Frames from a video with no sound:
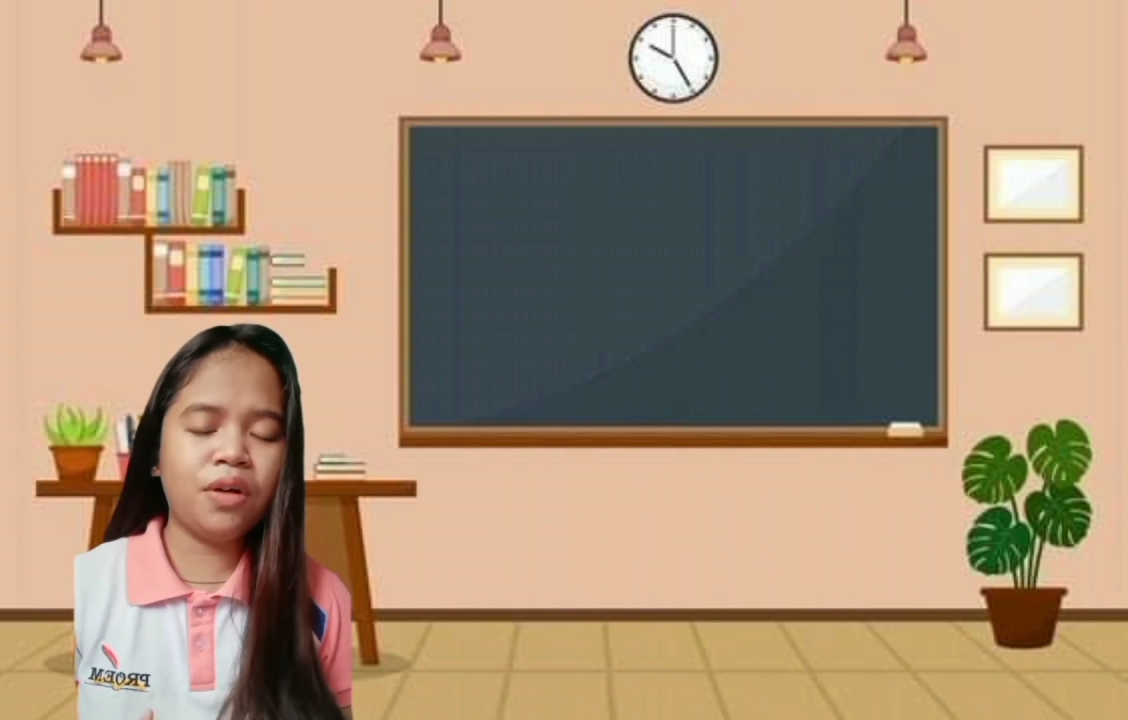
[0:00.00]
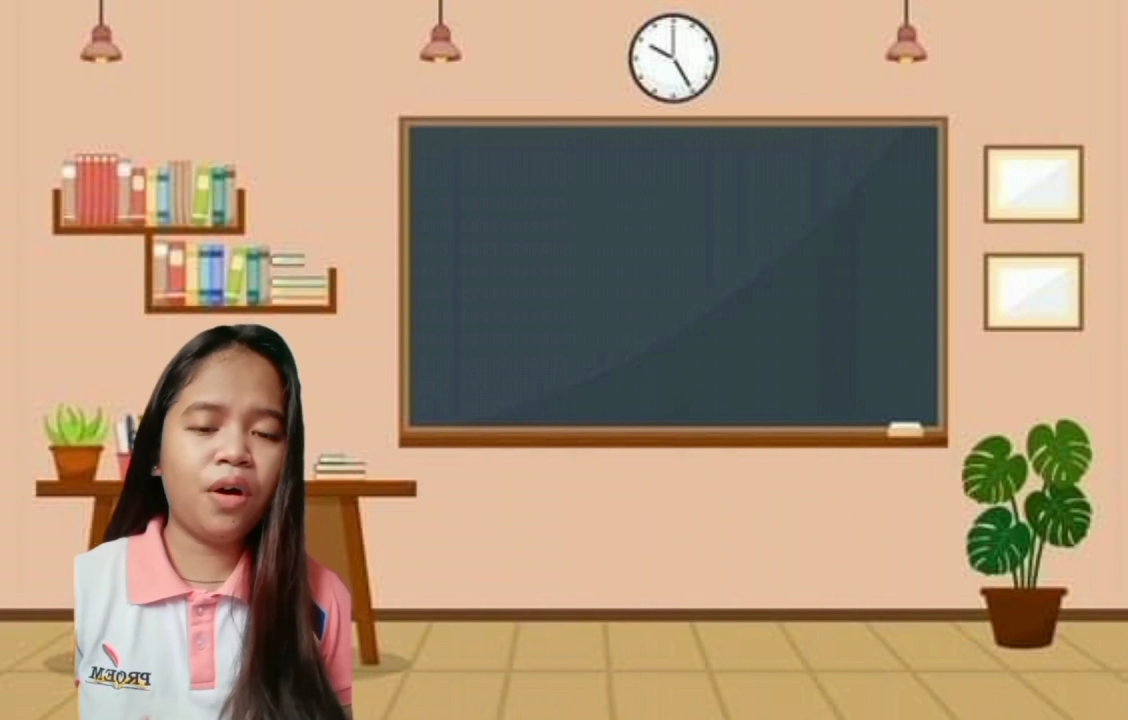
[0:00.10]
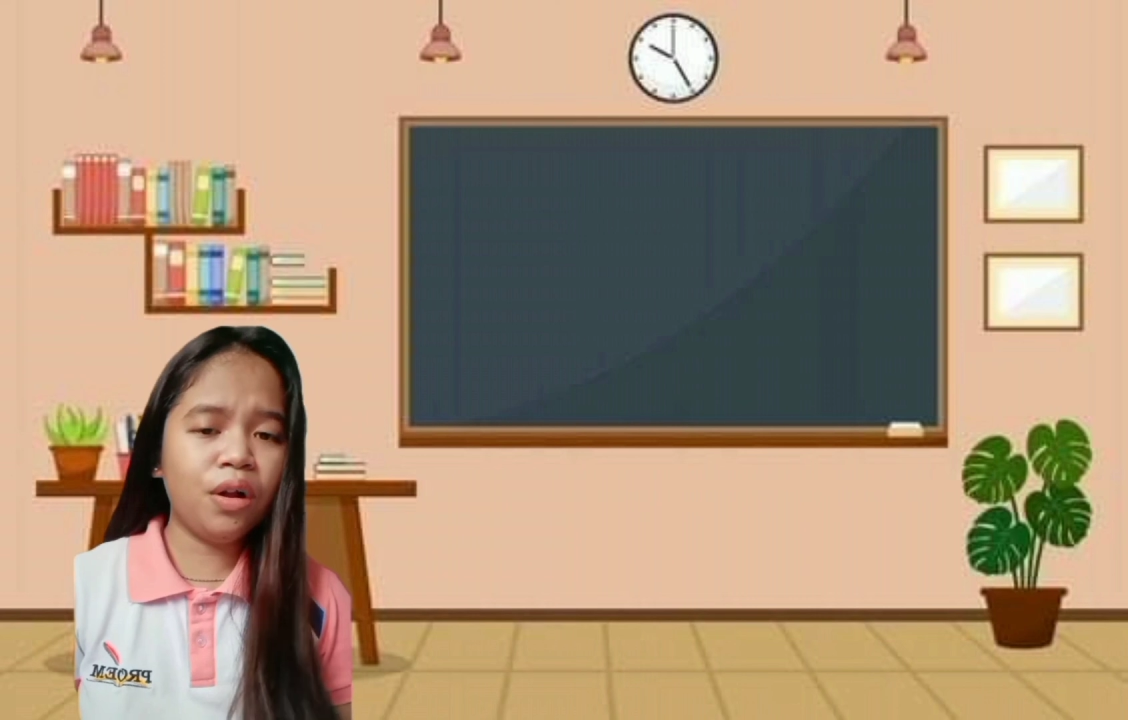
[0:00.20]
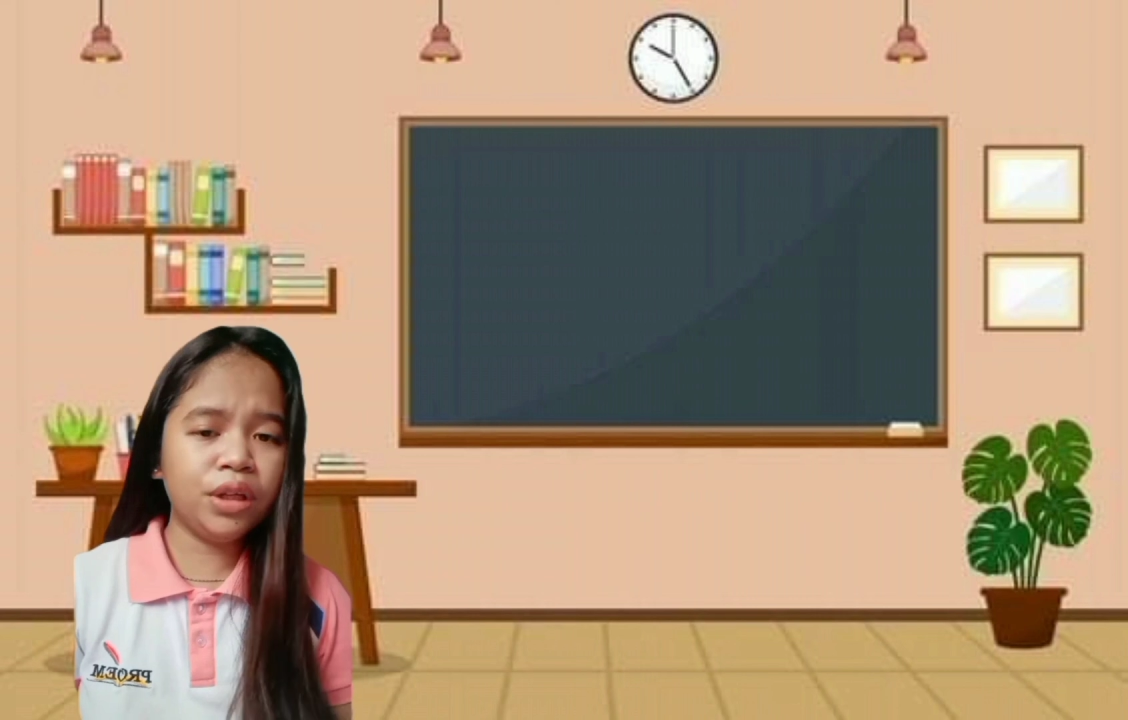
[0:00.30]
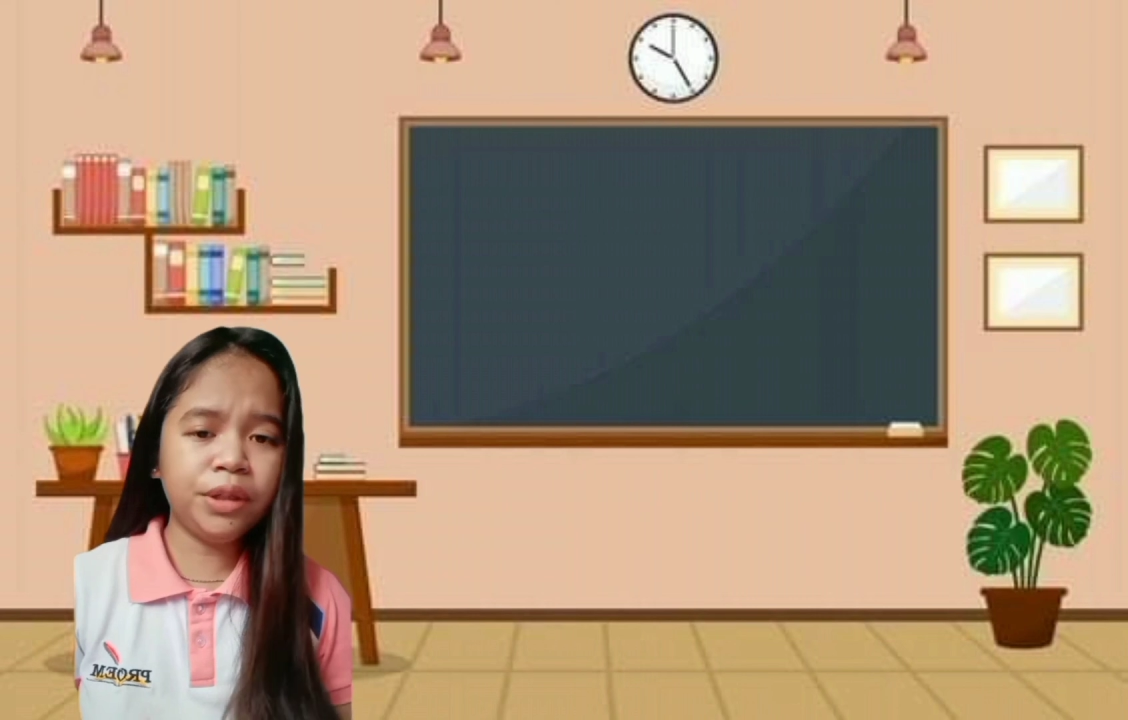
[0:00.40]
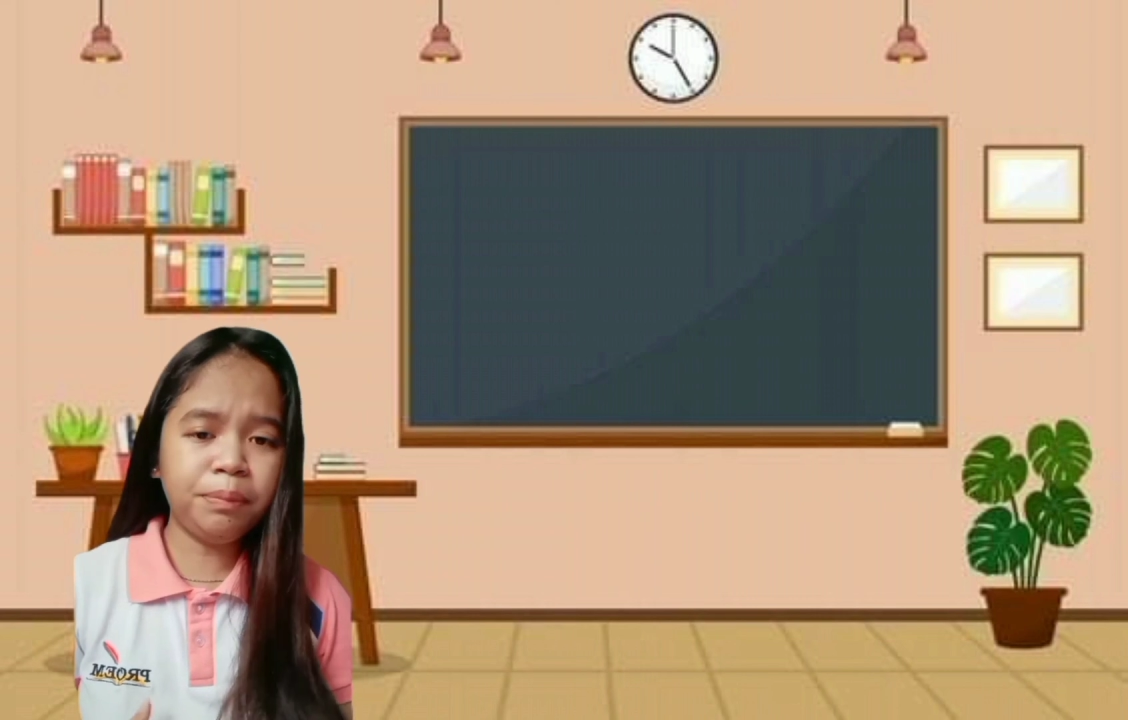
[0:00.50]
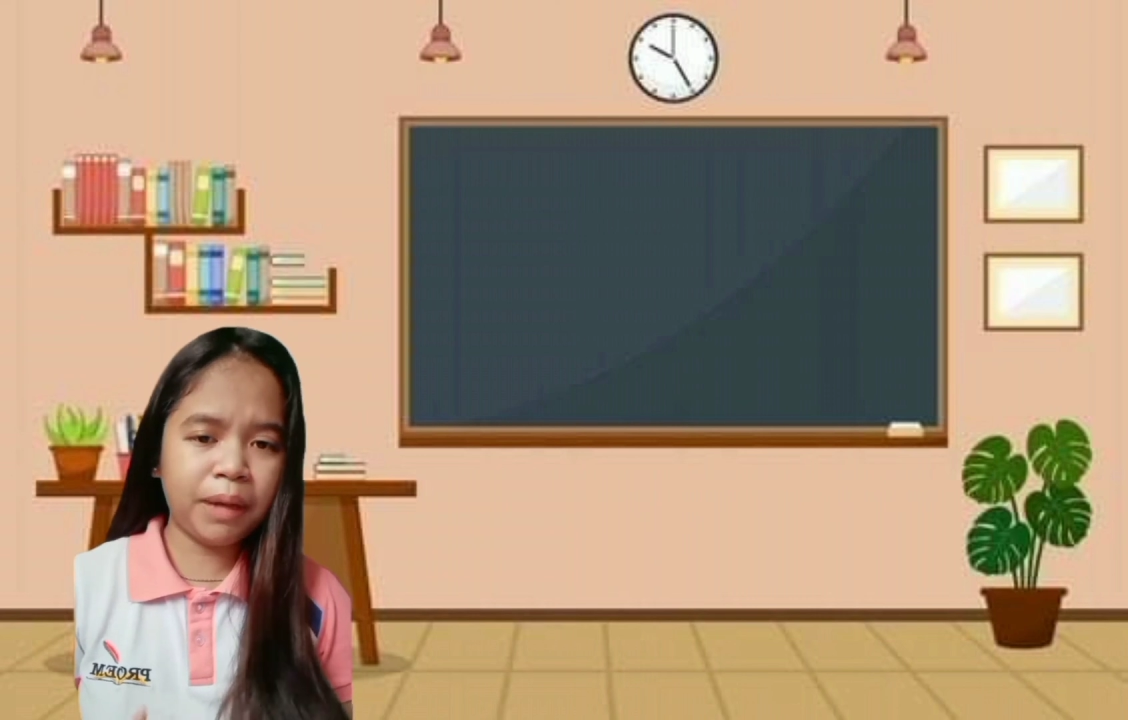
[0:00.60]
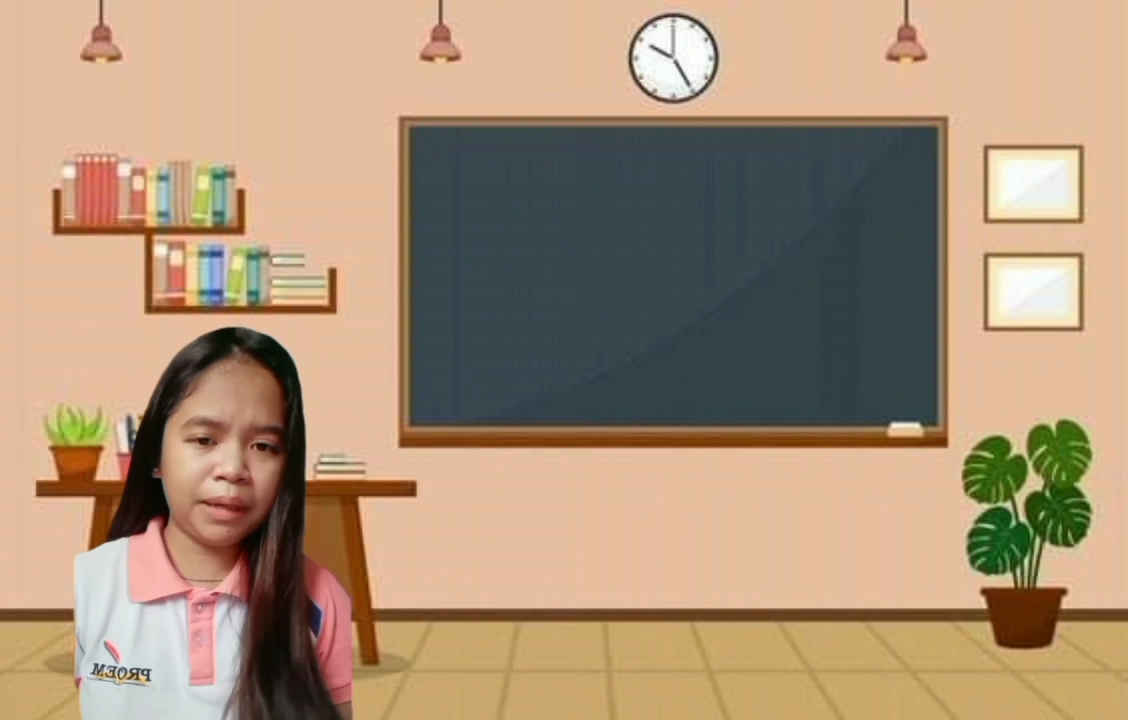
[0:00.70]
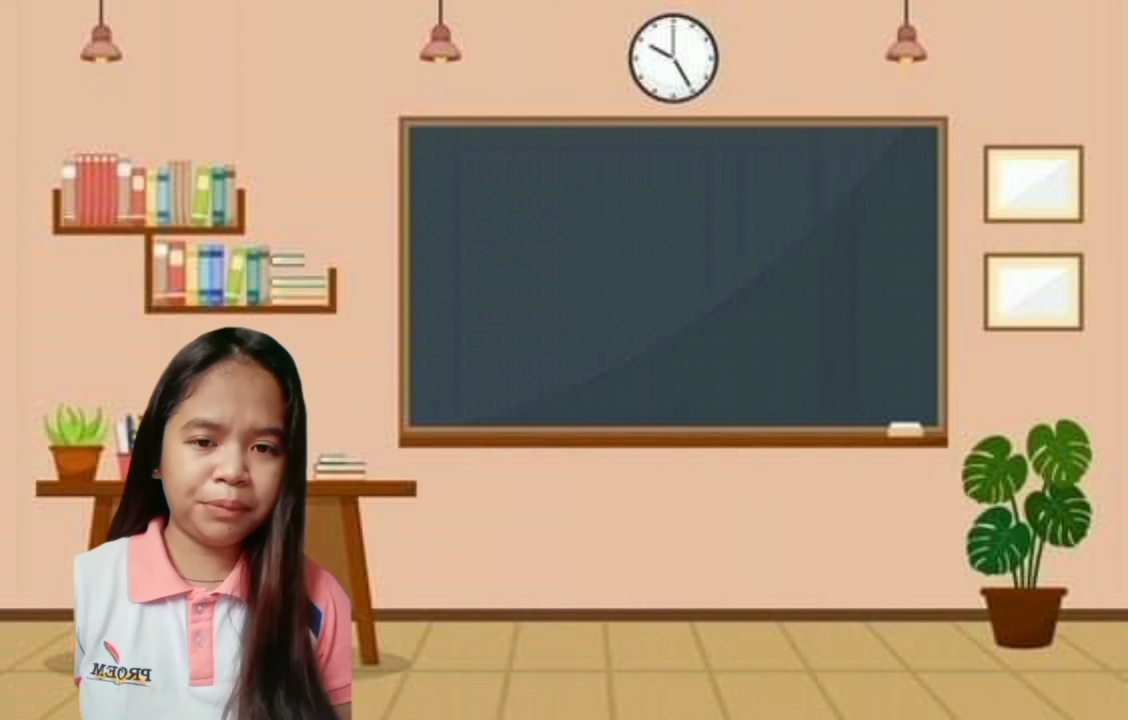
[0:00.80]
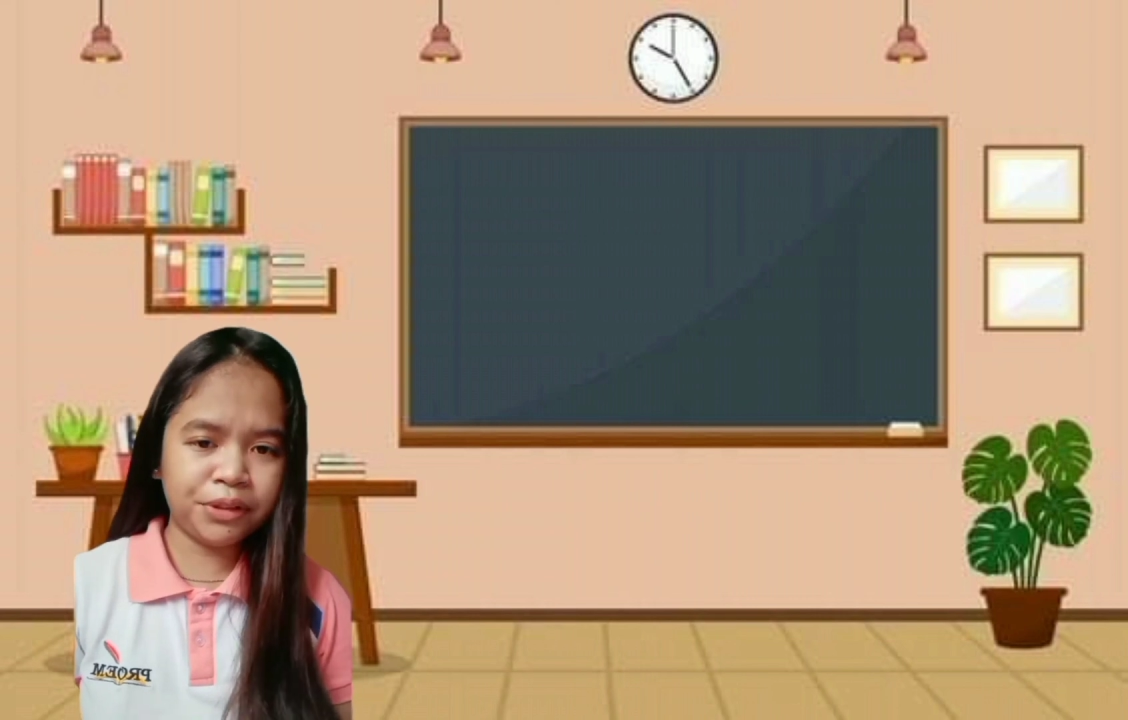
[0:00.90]
all your
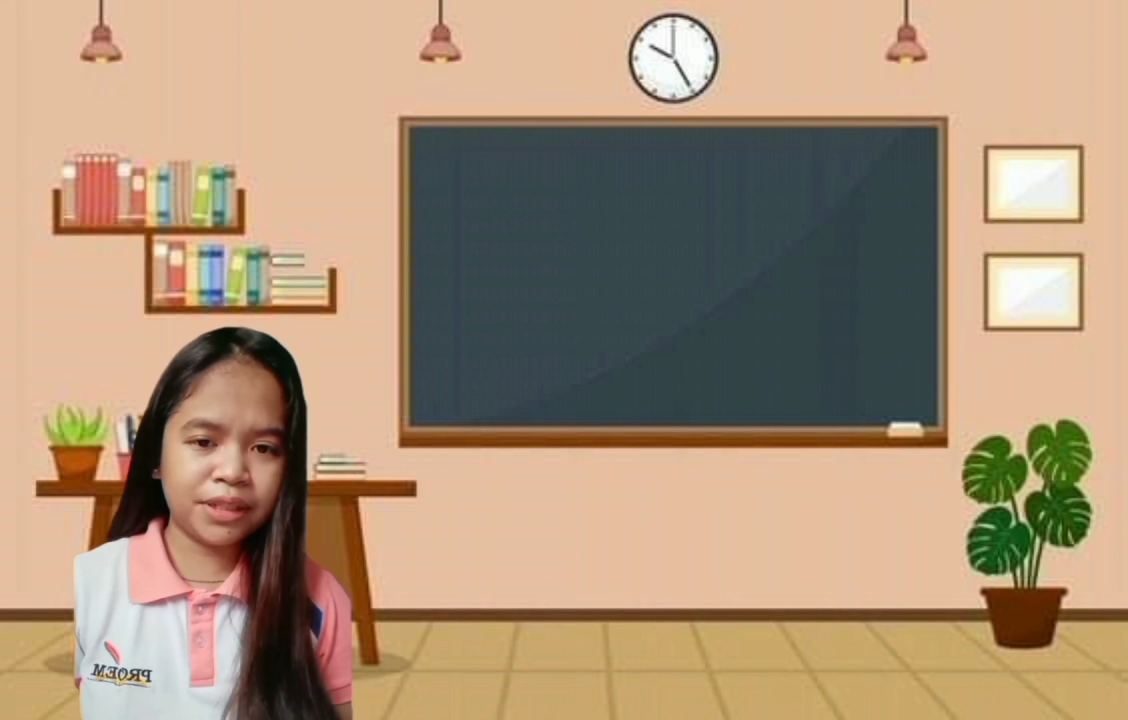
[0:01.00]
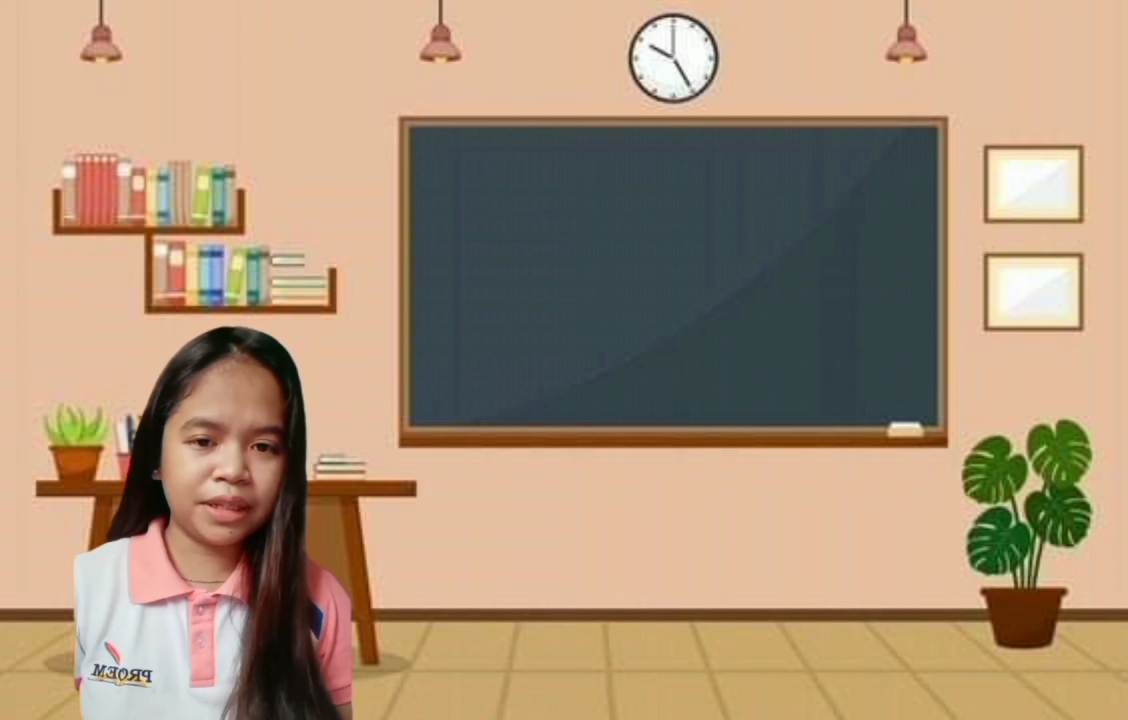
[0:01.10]
papers